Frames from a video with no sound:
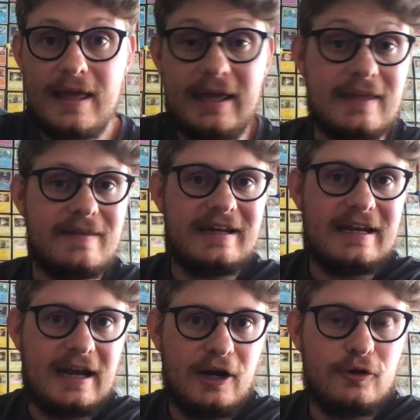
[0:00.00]
it can then
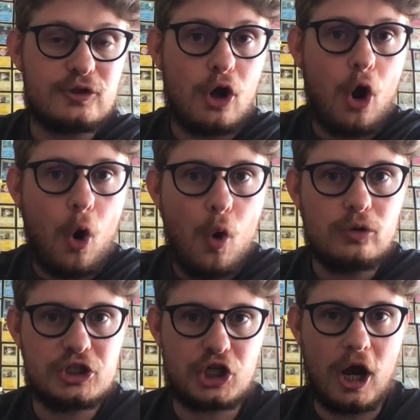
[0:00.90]
inherit a
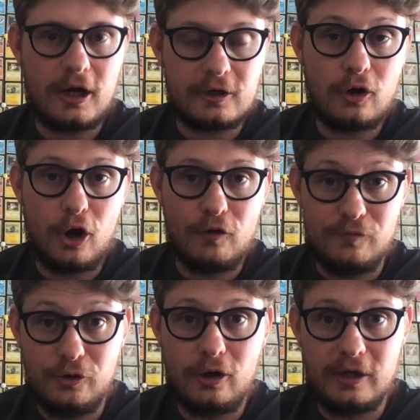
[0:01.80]
whole chunk
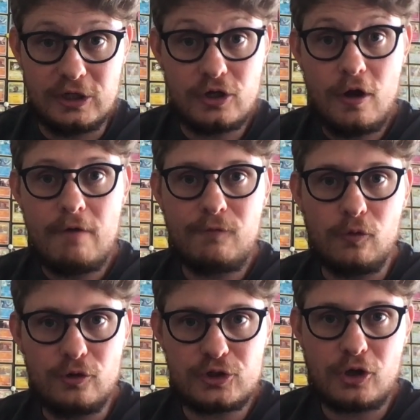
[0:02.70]
of knowledge
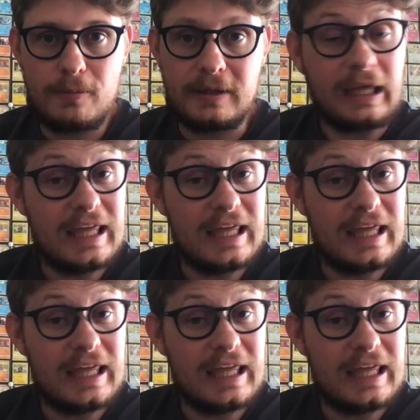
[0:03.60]
for this topic,